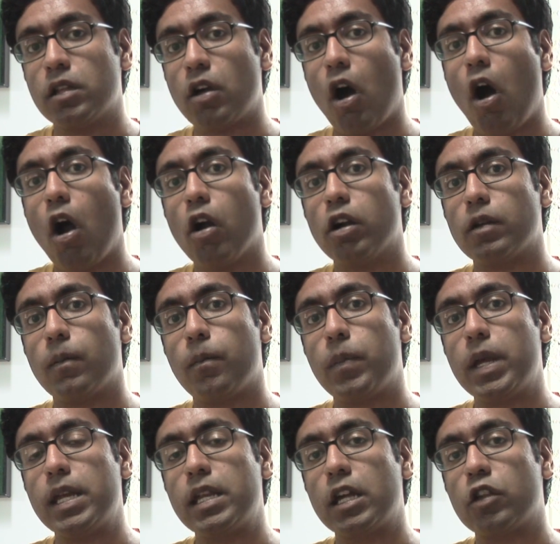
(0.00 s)
the heart
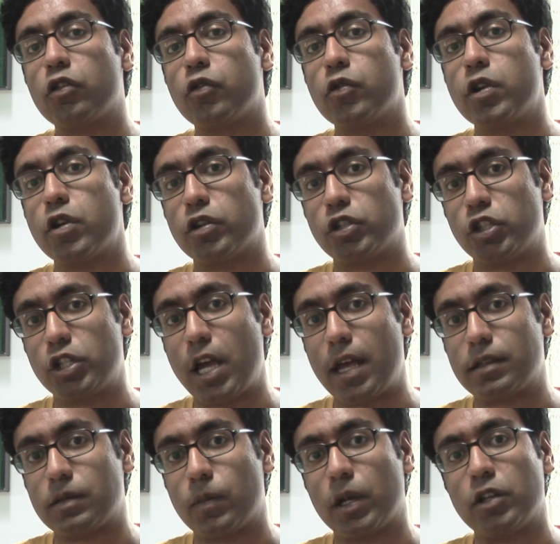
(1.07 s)
beating through your
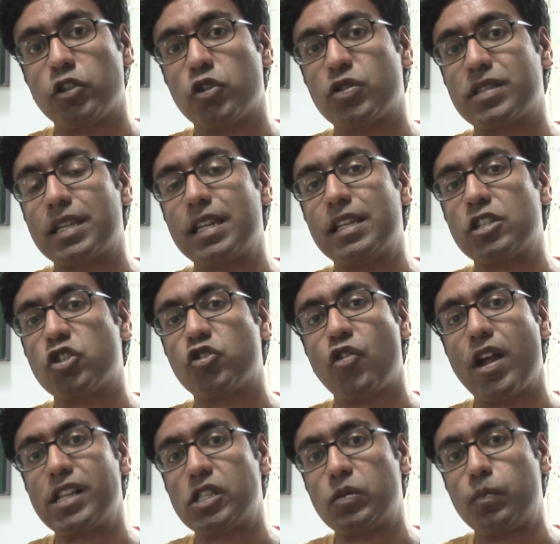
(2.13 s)
chest because your skin is
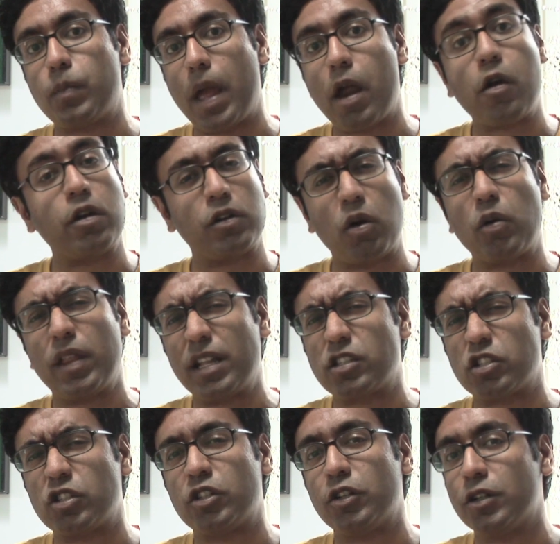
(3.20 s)
transparent. Oh,
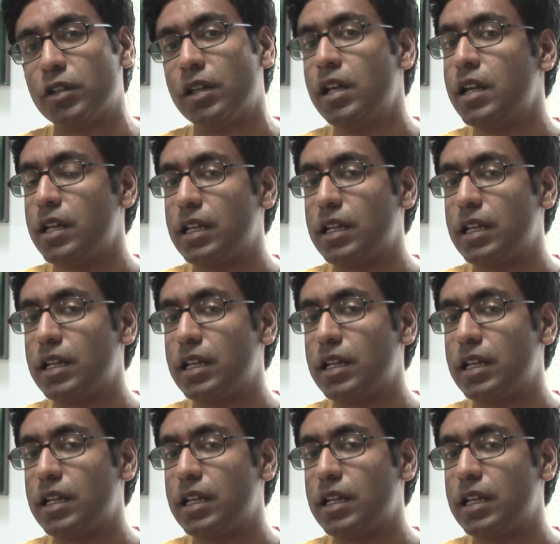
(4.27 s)
that's good.